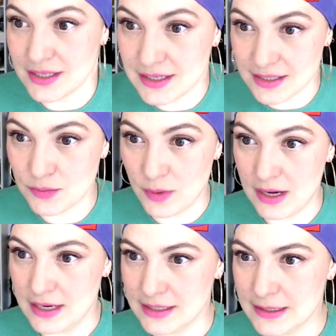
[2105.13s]
This is what
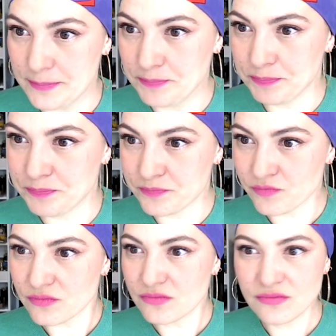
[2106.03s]
it is.
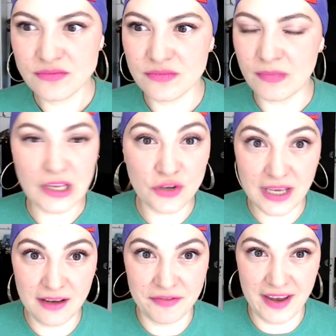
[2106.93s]
You
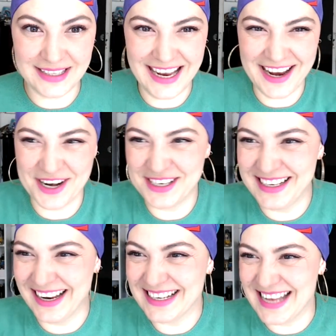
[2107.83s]
can't fake tears.
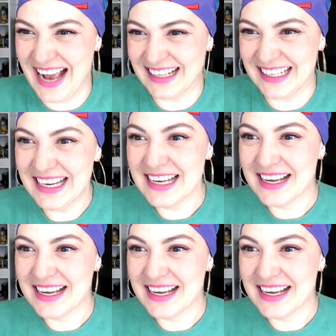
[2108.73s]
Exactly.